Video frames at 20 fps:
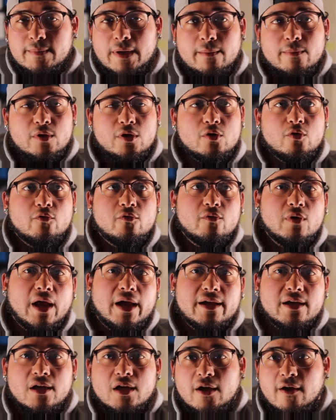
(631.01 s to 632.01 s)
Maybe you
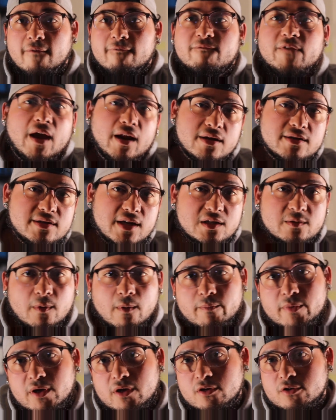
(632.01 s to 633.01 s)
like fantasize
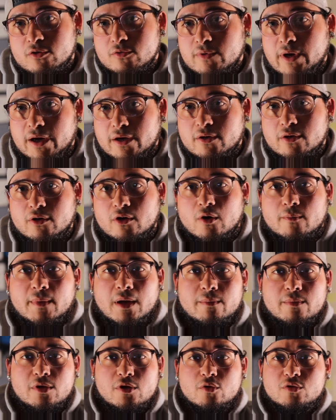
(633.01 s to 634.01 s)
about being a director, or
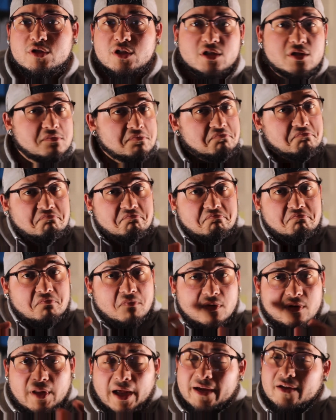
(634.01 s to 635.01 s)
maybe you just
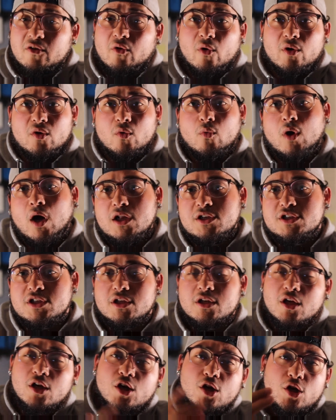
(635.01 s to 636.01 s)
like going to watch
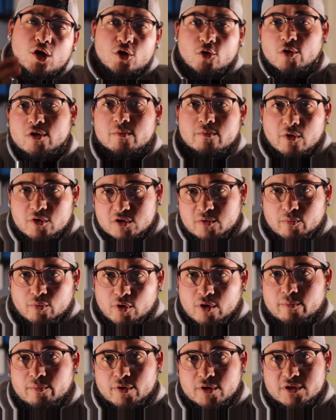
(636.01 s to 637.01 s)
it. You're the most
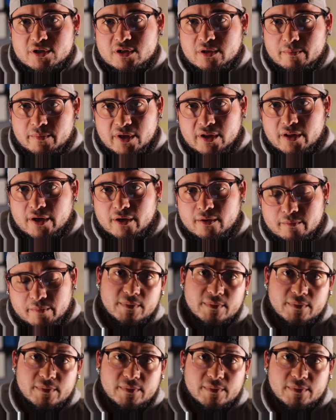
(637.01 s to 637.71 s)
important person to be there.